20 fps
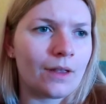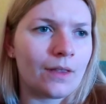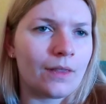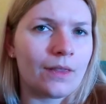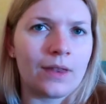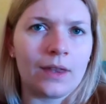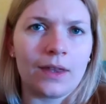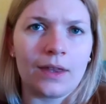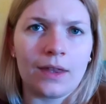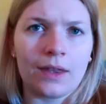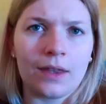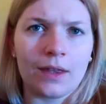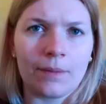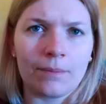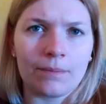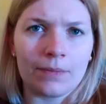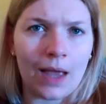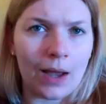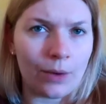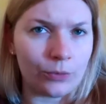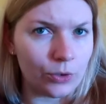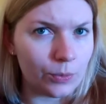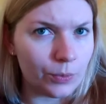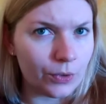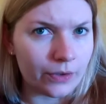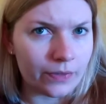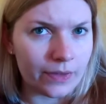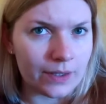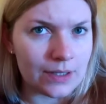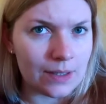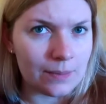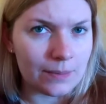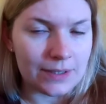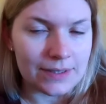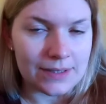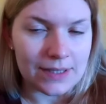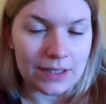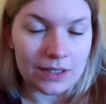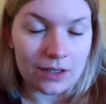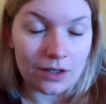the audiobook that I'm
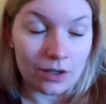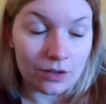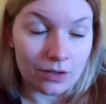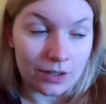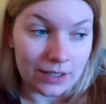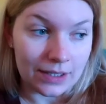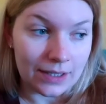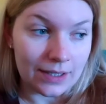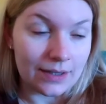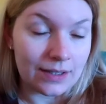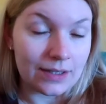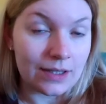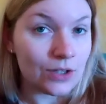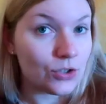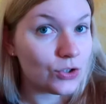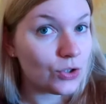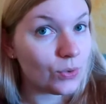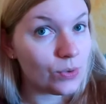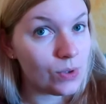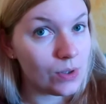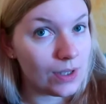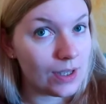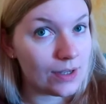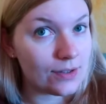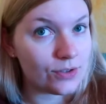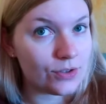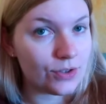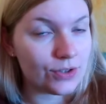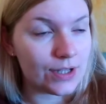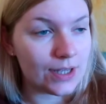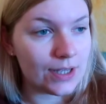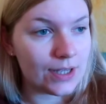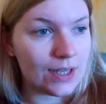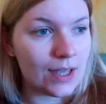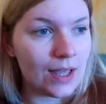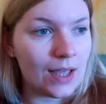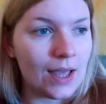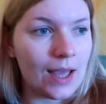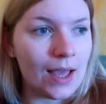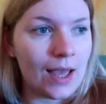listening currently that I showed you yesterday,
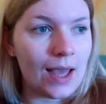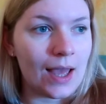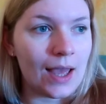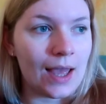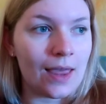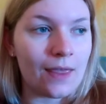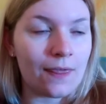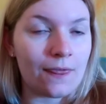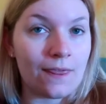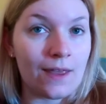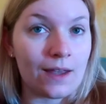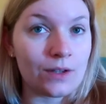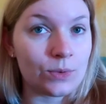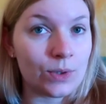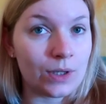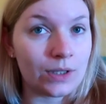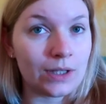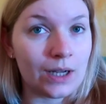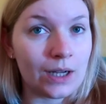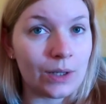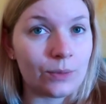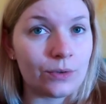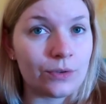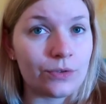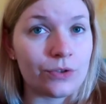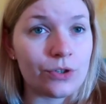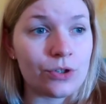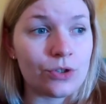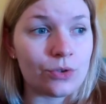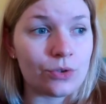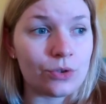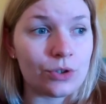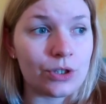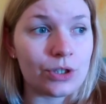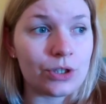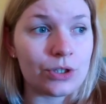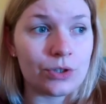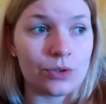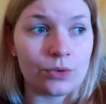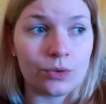and that one I will for sure
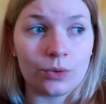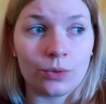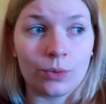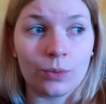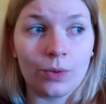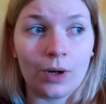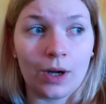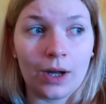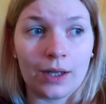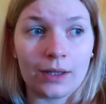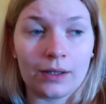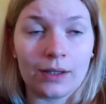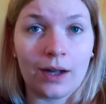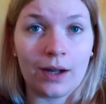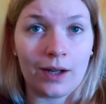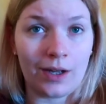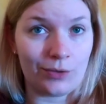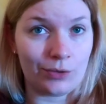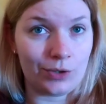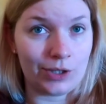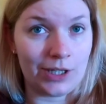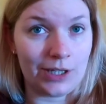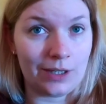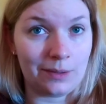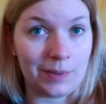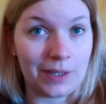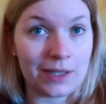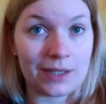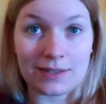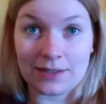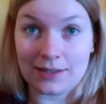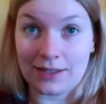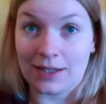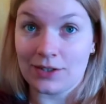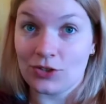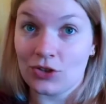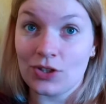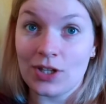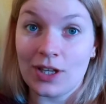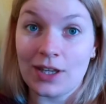do while ironing because
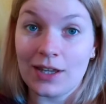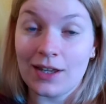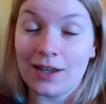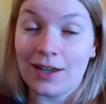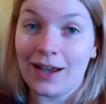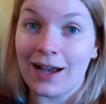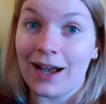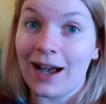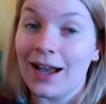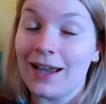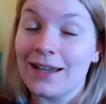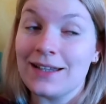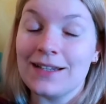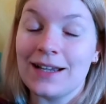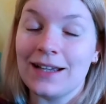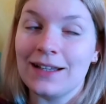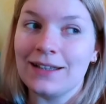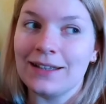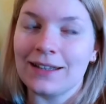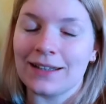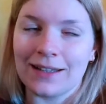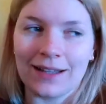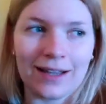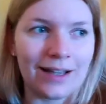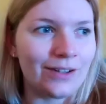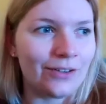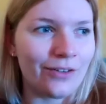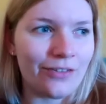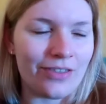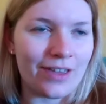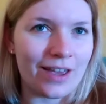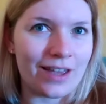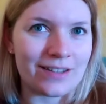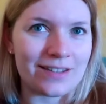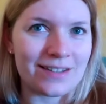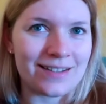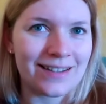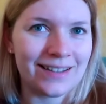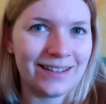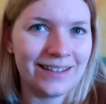yesterday I done none of
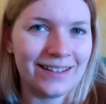that.